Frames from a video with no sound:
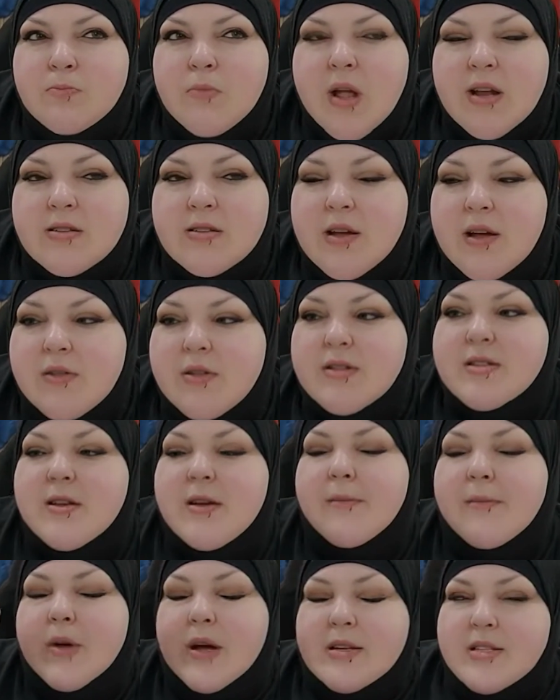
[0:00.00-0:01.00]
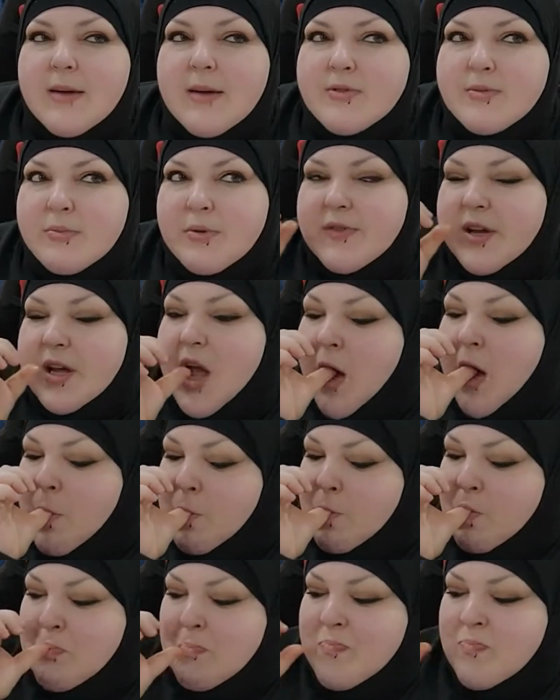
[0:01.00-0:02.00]
and it's a dubbed movie.
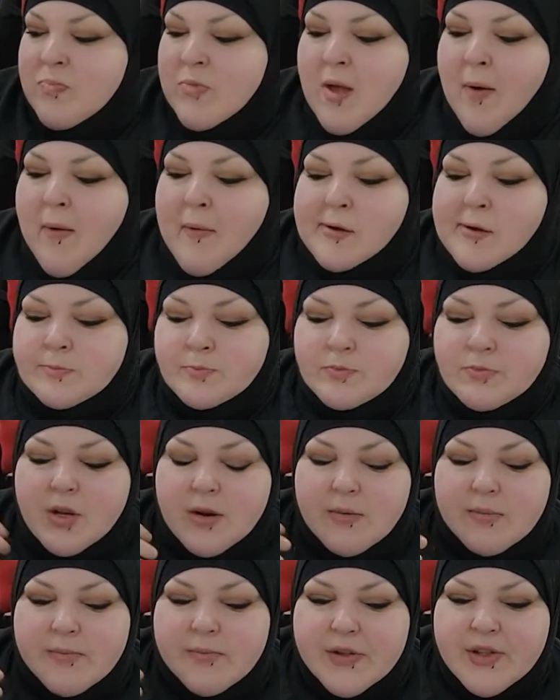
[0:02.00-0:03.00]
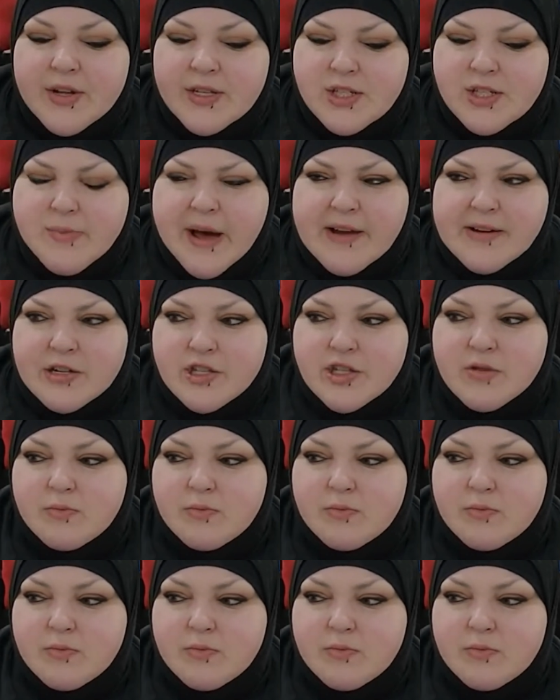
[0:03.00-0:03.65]
I think it's Spanish.